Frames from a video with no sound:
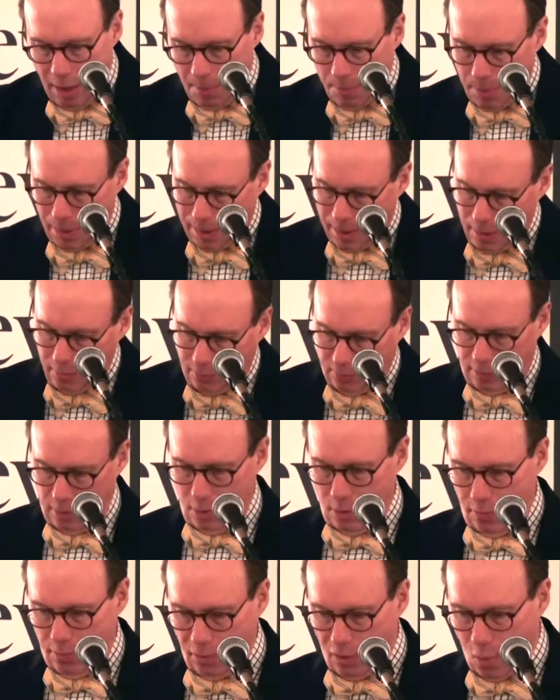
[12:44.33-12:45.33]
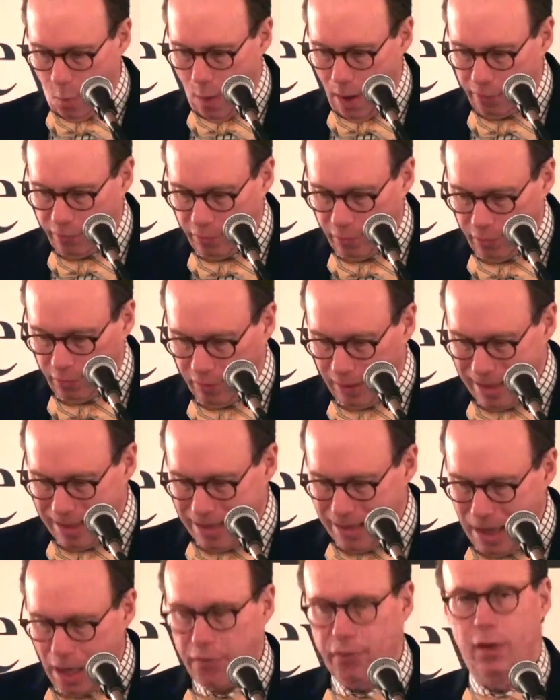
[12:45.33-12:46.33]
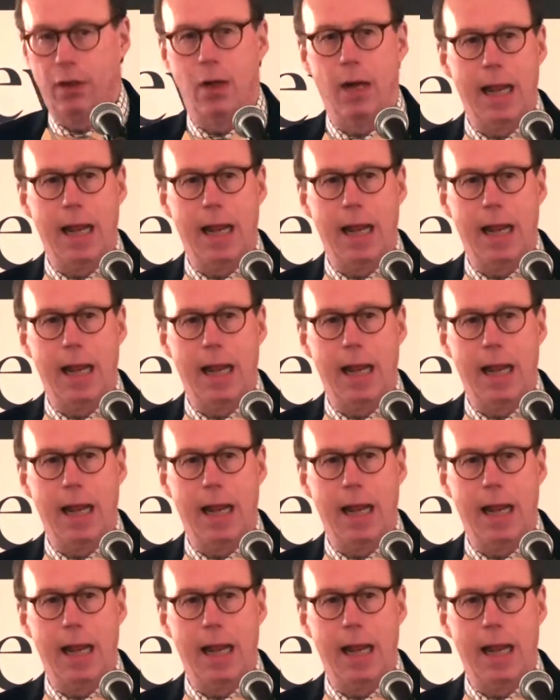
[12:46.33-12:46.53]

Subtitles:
but consider the questions it doesn't